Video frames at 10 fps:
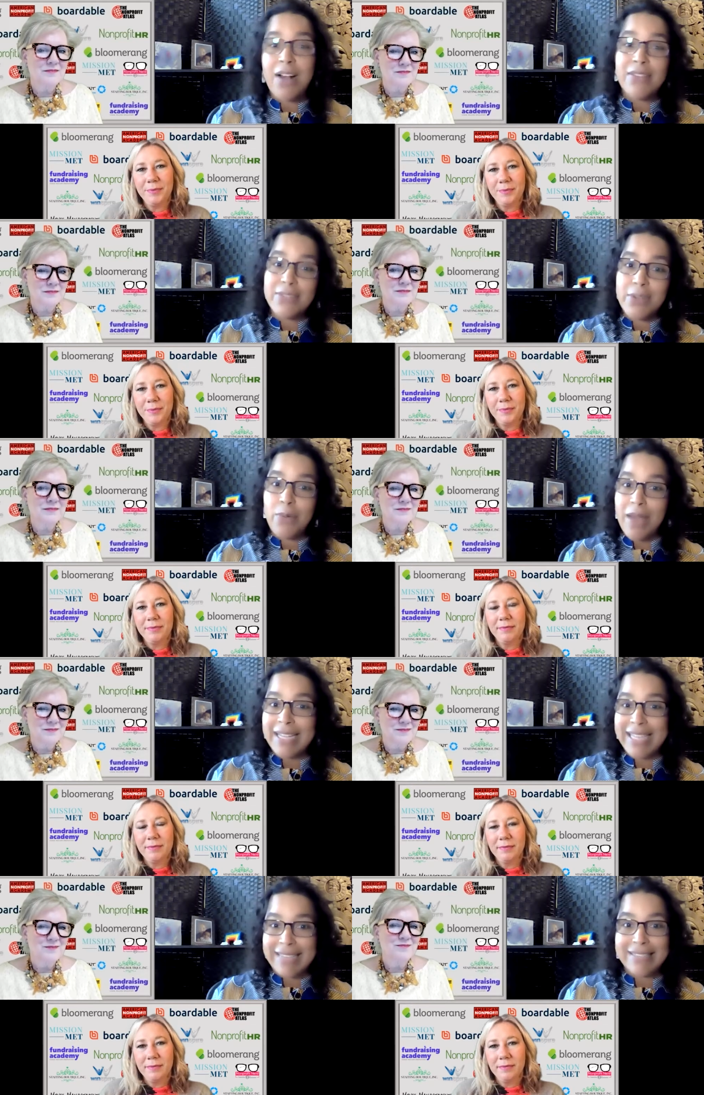Speaker 1: also don't want
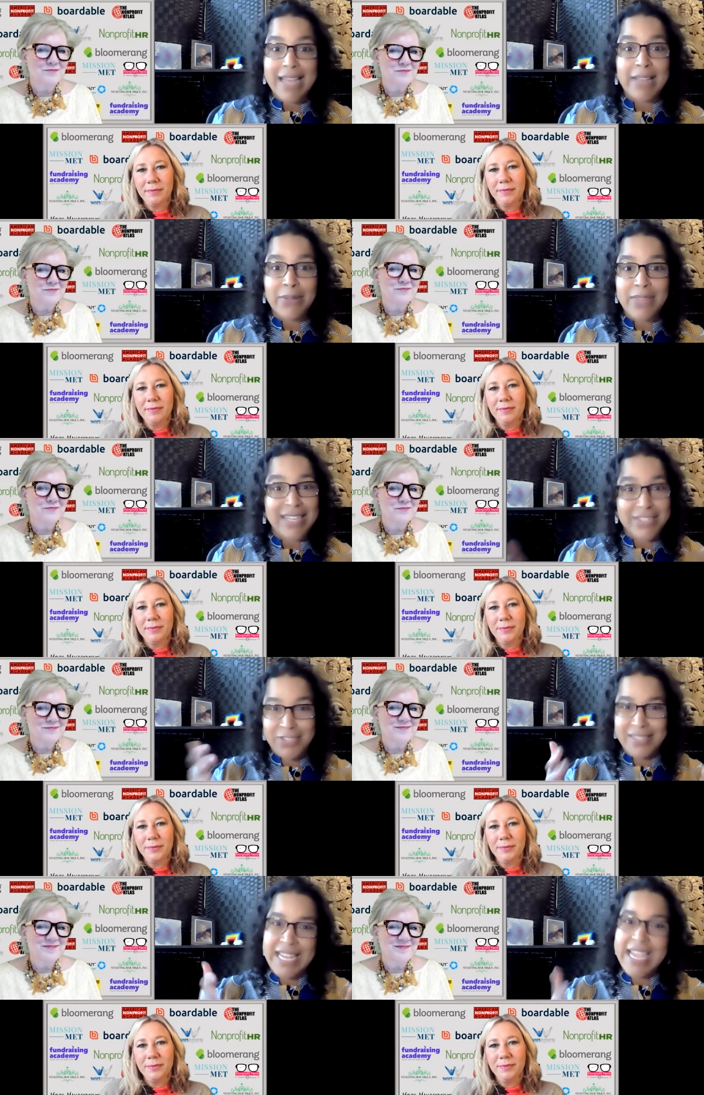to get it siloed that it's
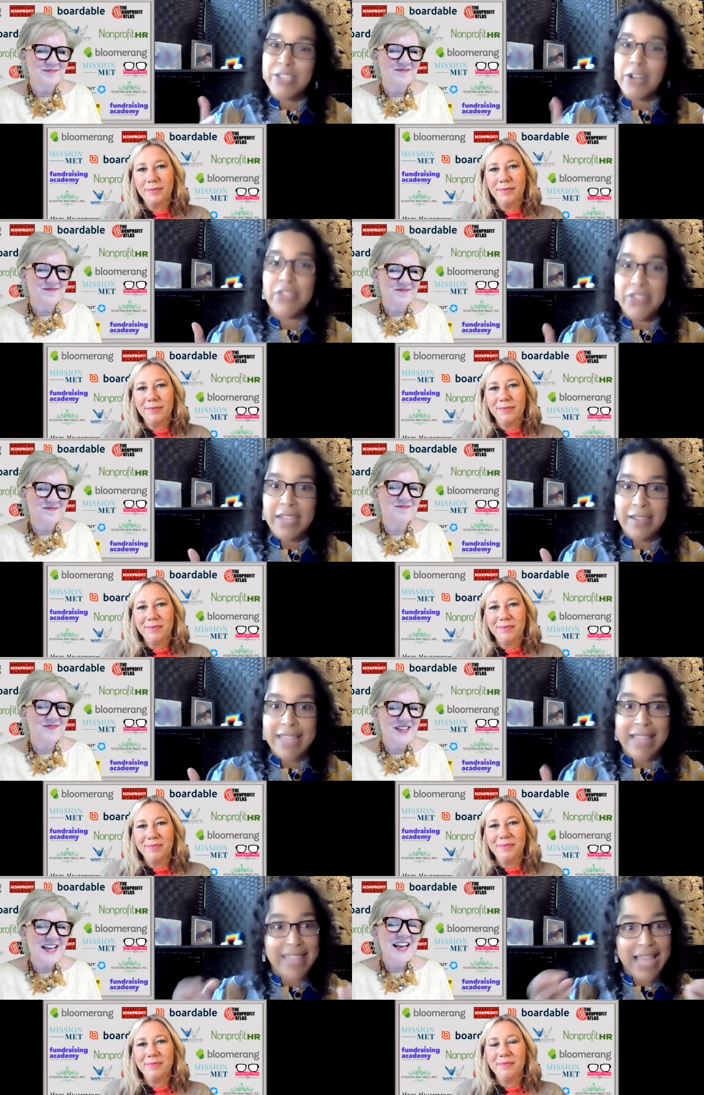just an HR thing and
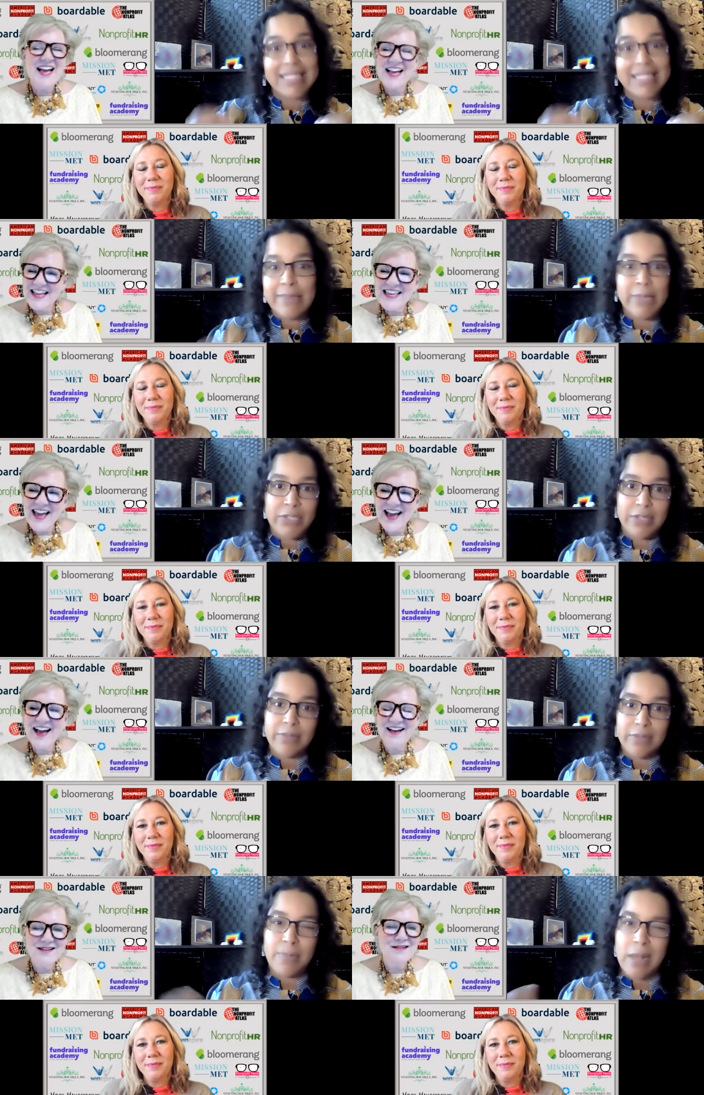that that team is just
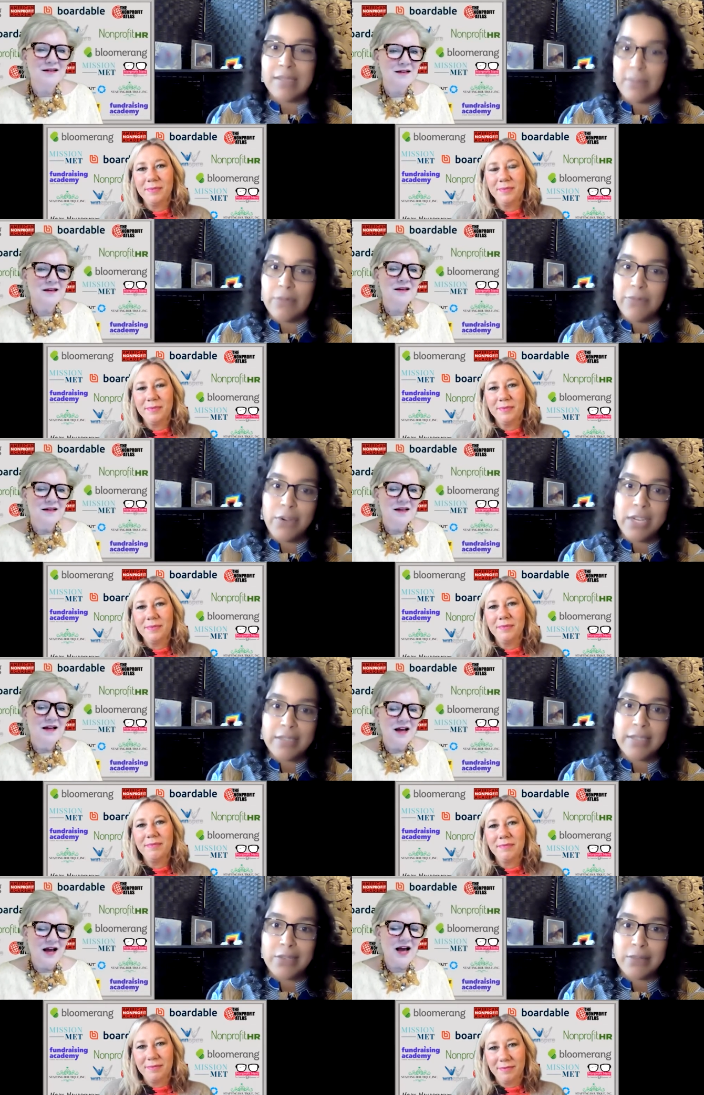yeah. responsible for it
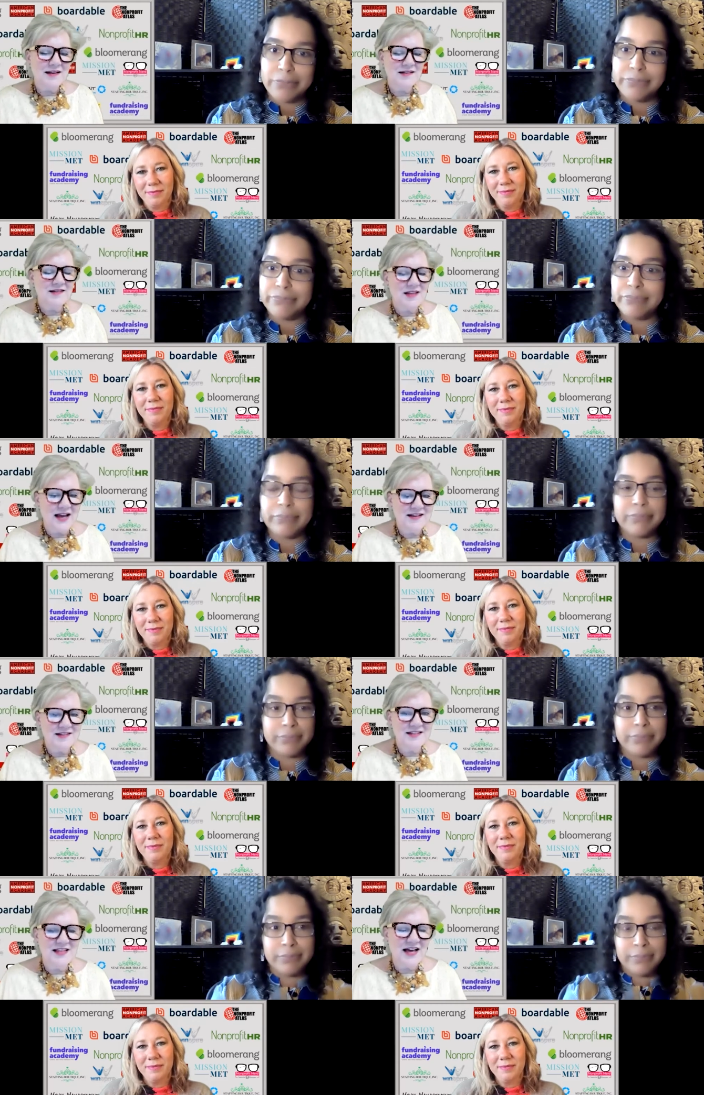too.
Speaker 2: I, I
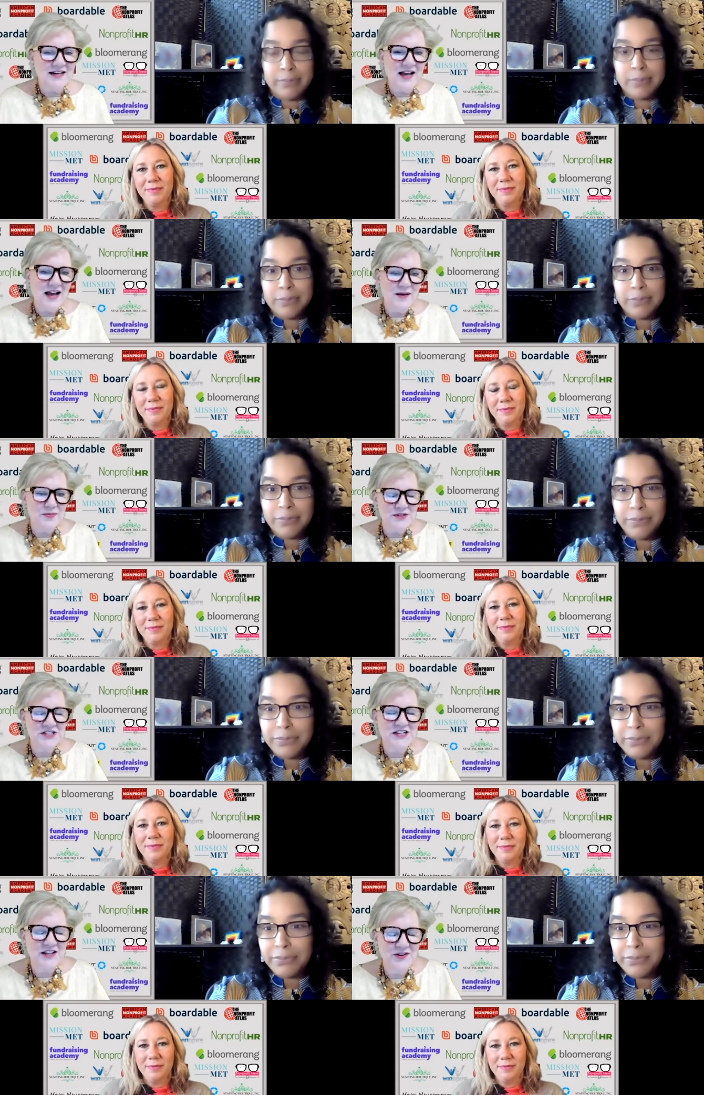see that. And I
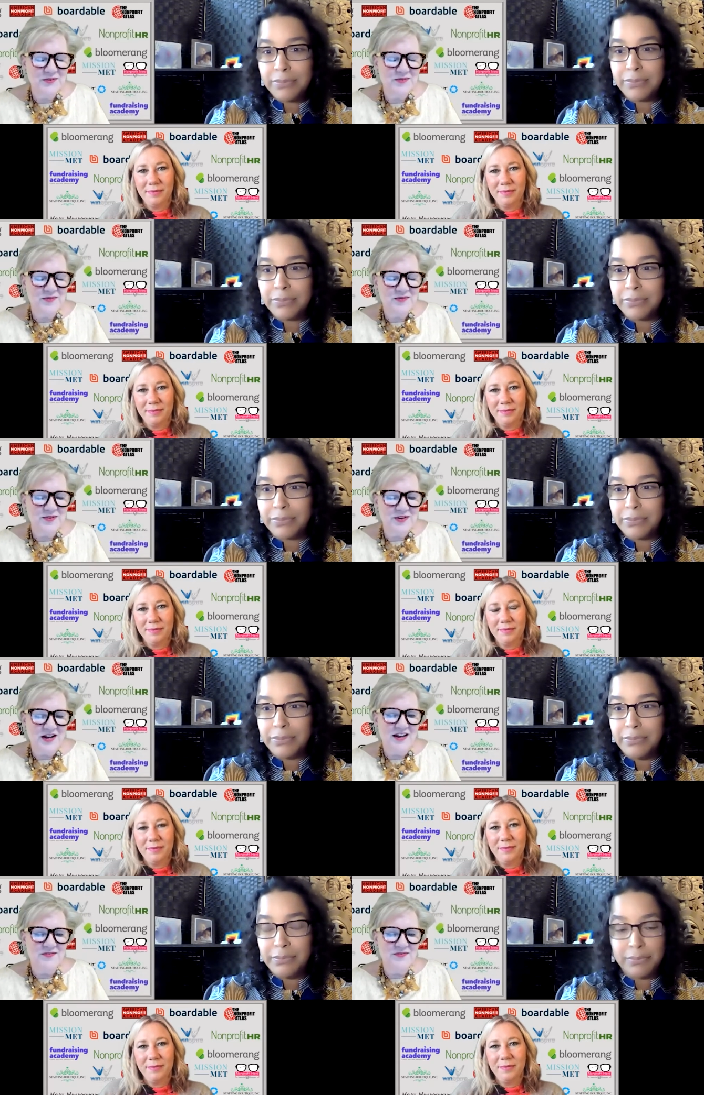appreciate you
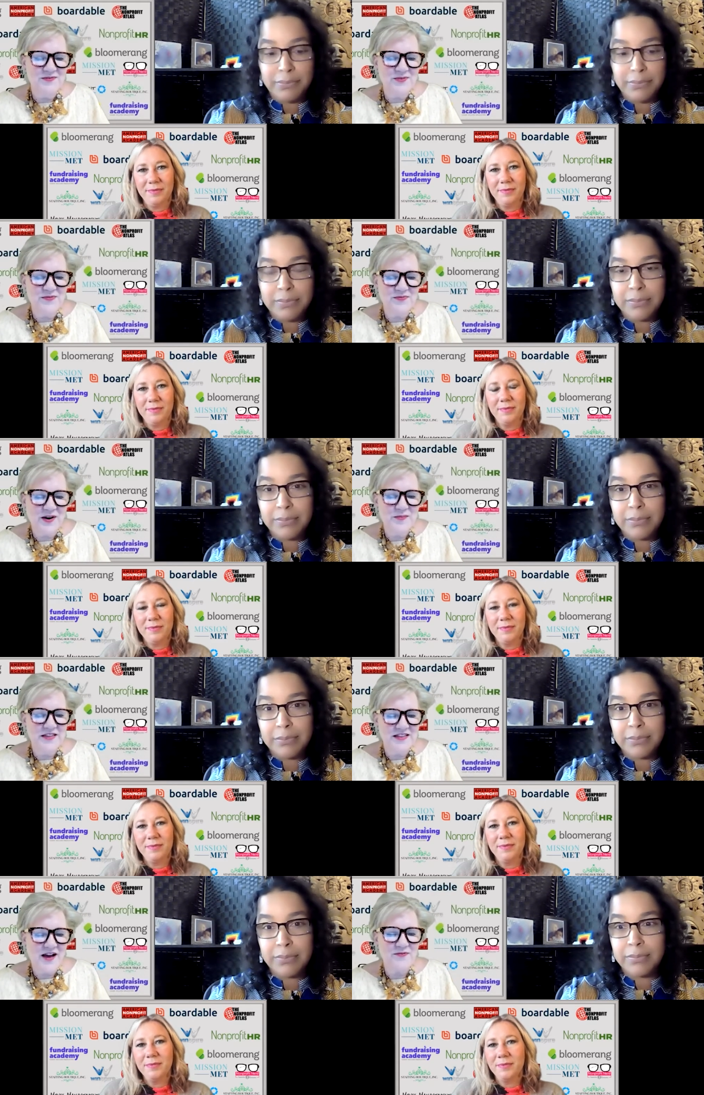kind of
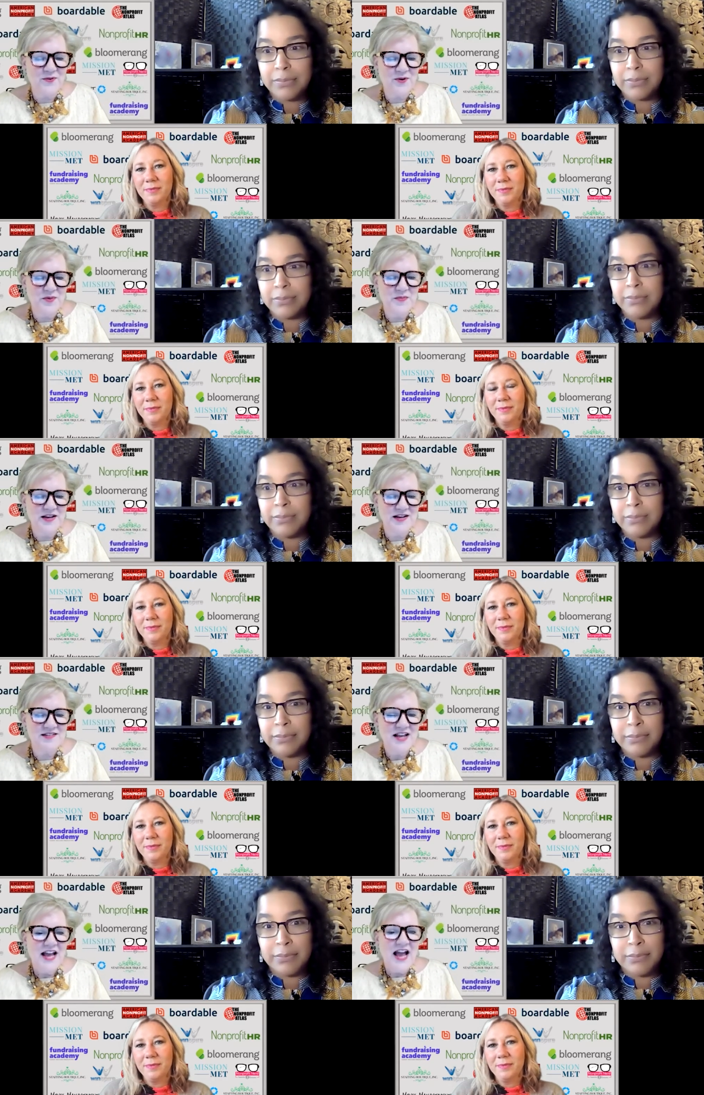reframing that for me
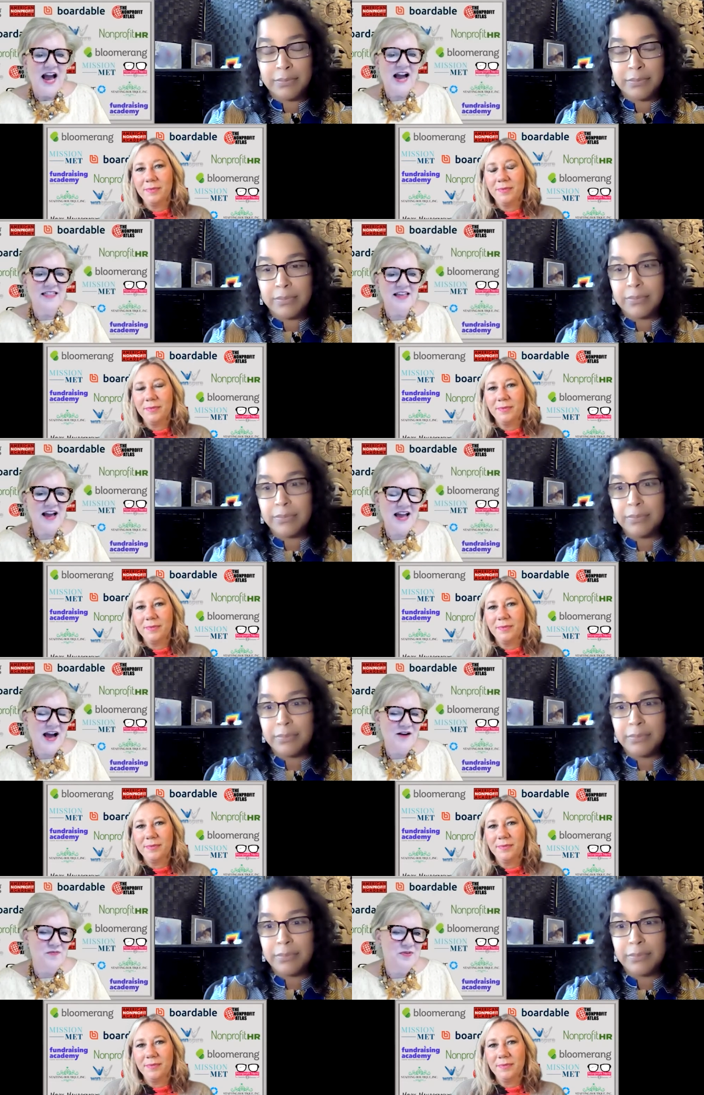because I think I
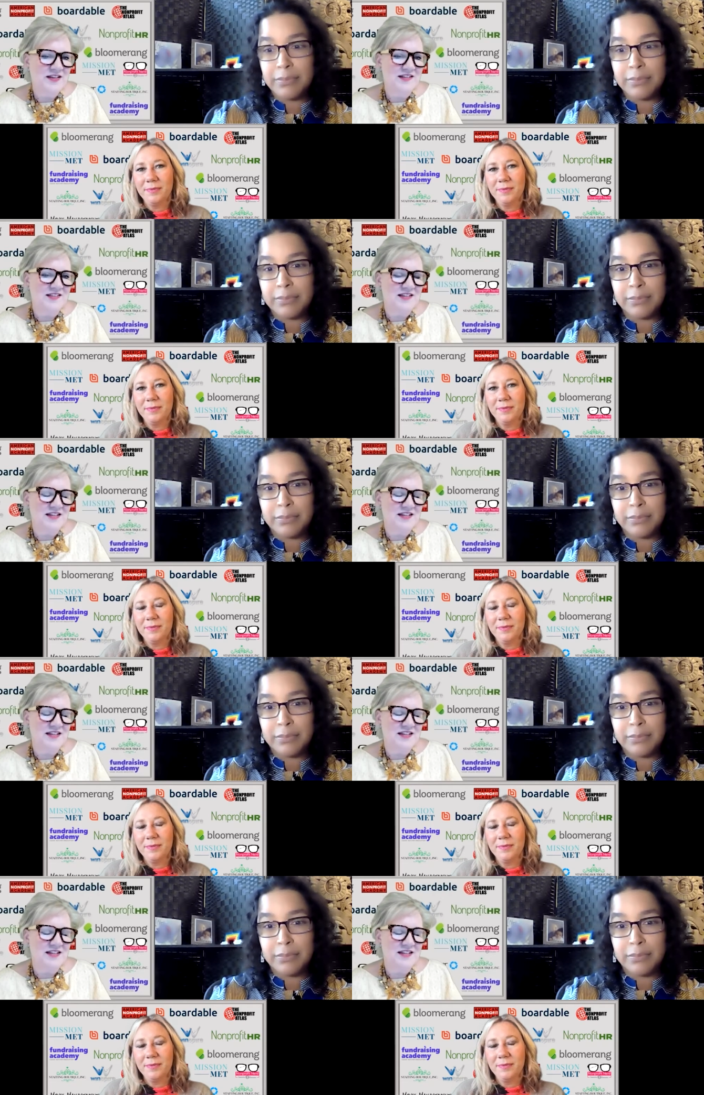have placed